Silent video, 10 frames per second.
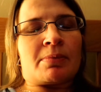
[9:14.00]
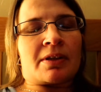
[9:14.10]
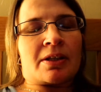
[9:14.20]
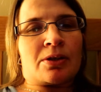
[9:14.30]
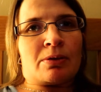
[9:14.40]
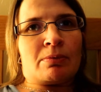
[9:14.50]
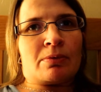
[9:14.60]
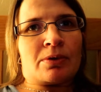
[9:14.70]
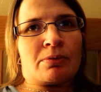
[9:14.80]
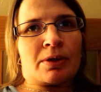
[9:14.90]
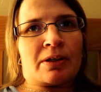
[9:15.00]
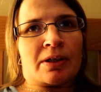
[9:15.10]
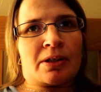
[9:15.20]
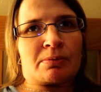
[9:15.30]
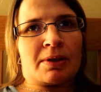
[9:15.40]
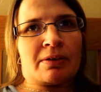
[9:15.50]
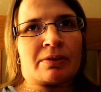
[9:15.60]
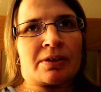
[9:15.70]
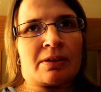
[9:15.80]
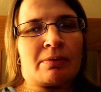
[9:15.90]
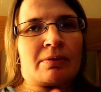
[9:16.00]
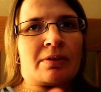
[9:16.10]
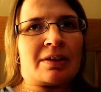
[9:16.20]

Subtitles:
but they do online as well. So